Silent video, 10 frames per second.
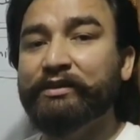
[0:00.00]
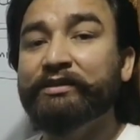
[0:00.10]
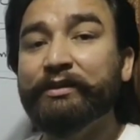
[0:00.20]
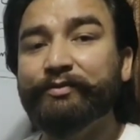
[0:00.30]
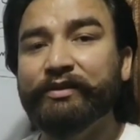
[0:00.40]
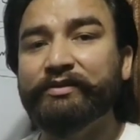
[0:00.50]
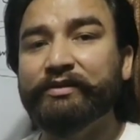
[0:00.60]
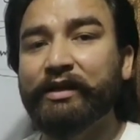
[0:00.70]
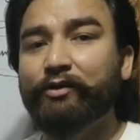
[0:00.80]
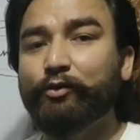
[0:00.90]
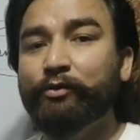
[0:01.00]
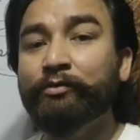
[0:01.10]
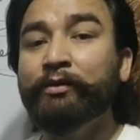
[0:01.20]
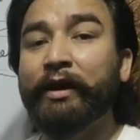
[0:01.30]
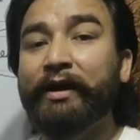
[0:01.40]
these substances are
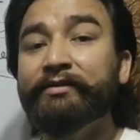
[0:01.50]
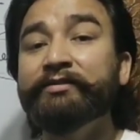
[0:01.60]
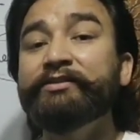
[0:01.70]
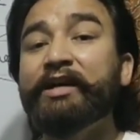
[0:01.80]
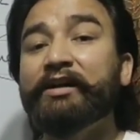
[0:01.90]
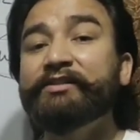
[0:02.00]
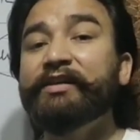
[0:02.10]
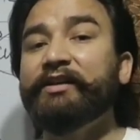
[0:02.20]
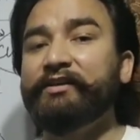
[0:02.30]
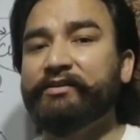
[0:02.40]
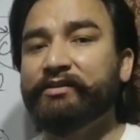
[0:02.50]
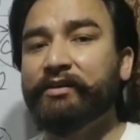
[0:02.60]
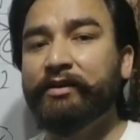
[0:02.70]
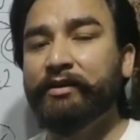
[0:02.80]
known as charge carriers.